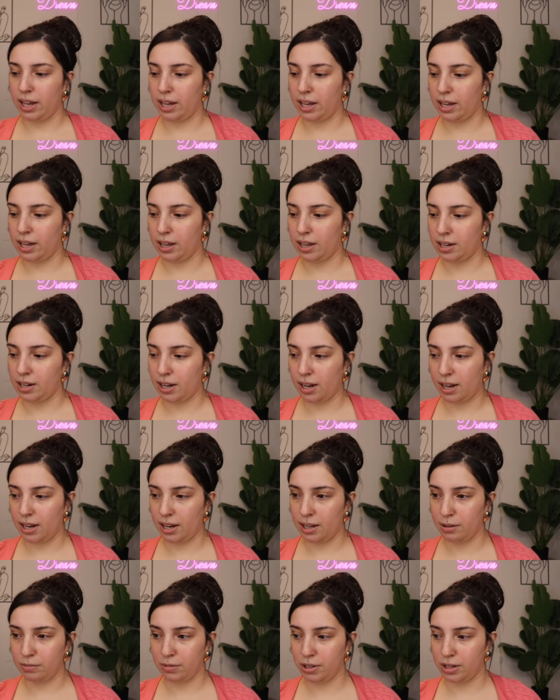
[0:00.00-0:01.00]
And I
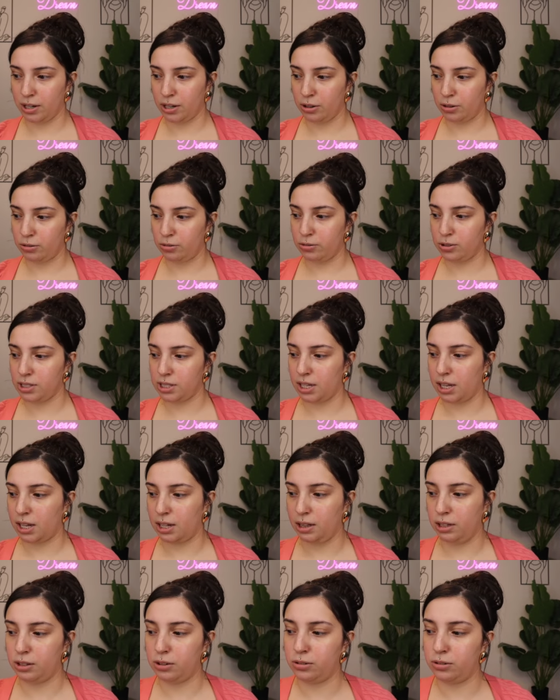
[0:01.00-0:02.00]
am going to use
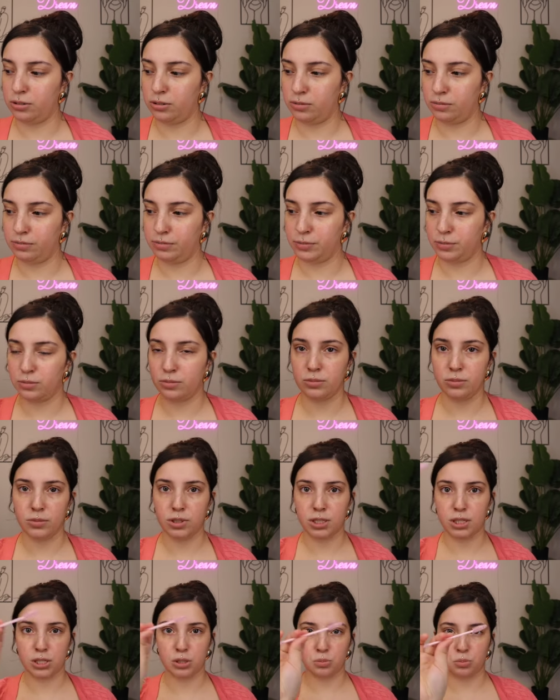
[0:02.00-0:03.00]
a little
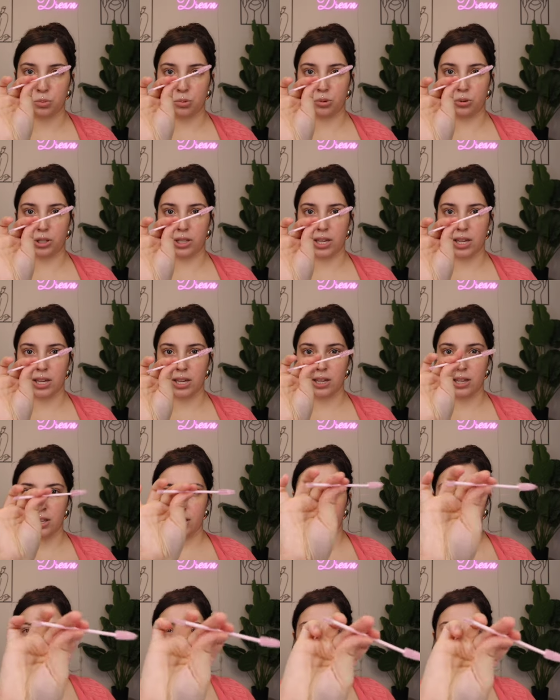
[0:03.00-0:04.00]
spoolie
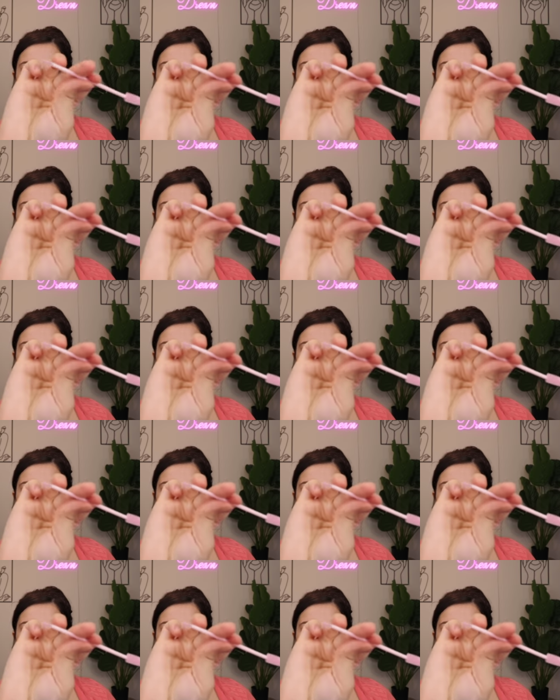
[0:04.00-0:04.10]
it's like